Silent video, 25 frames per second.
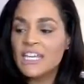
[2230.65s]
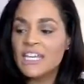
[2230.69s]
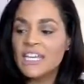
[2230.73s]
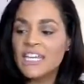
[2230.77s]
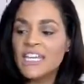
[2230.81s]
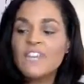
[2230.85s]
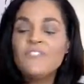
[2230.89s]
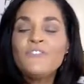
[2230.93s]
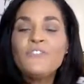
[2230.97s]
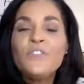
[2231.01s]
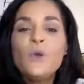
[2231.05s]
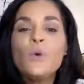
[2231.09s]

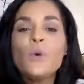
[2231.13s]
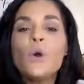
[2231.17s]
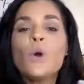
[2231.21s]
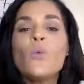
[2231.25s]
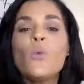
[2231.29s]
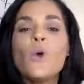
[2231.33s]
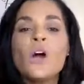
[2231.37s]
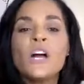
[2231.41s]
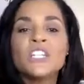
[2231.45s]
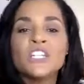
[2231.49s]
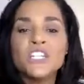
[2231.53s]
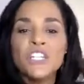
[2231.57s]
If you are
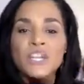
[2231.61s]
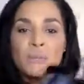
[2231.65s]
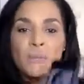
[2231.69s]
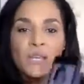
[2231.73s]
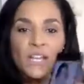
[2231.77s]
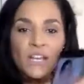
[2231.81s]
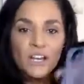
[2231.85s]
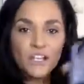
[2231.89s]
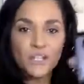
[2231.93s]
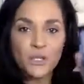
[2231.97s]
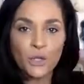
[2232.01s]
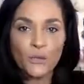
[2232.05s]
watching
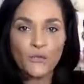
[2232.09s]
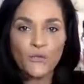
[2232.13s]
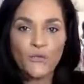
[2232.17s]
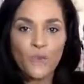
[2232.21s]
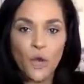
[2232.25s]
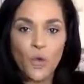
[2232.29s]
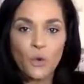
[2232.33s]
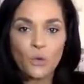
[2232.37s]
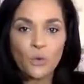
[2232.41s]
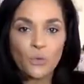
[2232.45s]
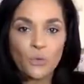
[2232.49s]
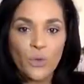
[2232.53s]
me on your
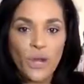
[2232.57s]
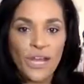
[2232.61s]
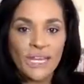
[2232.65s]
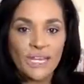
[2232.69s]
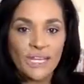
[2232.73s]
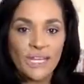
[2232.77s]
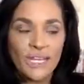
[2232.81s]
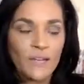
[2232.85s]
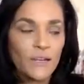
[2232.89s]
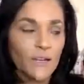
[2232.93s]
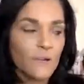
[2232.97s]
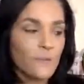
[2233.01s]
phone right
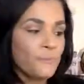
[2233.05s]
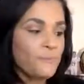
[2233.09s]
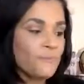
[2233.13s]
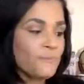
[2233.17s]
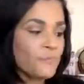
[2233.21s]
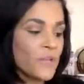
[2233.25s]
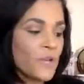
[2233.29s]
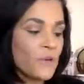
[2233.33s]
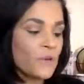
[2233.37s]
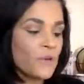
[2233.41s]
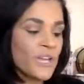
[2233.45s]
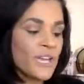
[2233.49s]
now,
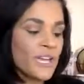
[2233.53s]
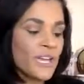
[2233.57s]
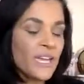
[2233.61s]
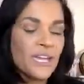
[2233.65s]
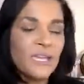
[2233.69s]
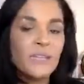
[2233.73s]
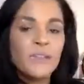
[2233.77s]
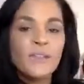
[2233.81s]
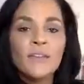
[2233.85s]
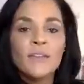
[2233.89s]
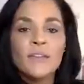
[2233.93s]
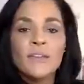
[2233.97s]

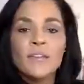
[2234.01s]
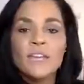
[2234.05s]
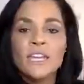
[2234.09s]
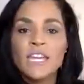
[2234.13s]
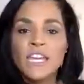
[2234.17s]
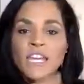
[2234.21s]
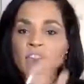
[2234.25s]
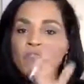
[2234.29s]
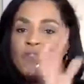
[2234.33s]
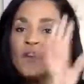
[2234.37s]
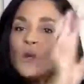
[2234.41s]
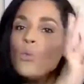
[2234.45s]
okay?
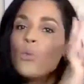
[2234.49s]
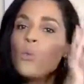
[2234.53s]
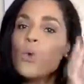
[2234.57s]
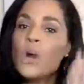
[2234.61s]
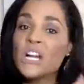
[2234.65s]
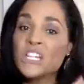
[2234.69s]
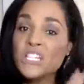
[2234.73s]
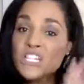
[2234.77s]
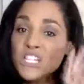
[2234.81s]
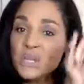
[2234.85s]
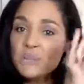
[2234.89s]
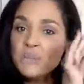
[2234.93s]
If you're
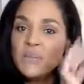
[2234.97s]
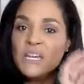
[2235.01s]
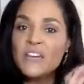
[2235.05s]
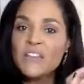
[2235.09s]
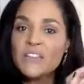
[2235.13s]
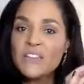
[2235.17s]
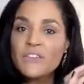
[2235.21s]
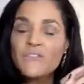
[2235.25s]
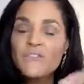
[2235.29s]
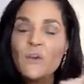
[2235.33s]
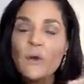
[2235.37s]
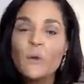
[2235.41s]
watching me
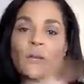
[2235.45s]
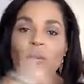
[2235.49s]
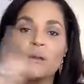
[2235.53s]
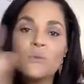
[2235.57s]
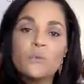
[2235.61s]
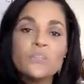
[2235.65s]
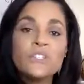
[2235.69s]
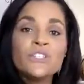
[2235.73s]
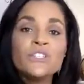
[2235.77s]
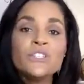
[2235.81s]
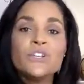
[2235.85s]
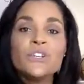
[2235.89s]
on the phone, I
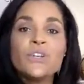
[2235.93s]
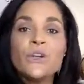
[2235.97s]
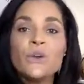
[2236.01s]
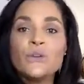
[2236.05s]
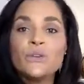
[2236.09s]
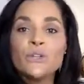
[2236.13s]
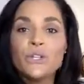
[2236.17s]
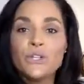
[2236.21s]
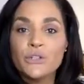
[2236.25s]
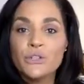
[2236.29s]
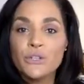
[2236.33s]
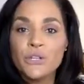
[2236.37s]
want you to go
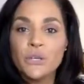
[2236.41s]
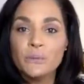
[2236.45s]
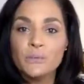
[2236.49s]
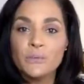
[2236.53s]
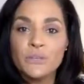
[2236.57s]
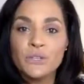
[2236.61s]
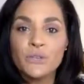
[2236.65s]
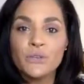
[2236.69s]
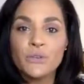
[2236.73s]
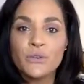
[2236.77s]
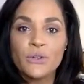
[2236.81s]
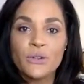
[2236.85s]
to your
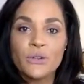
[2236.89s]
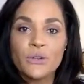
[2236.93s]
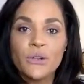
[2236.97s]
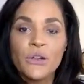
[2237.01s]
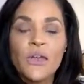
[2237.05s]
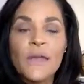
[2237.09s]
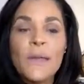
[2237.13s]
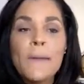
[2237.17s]
computer.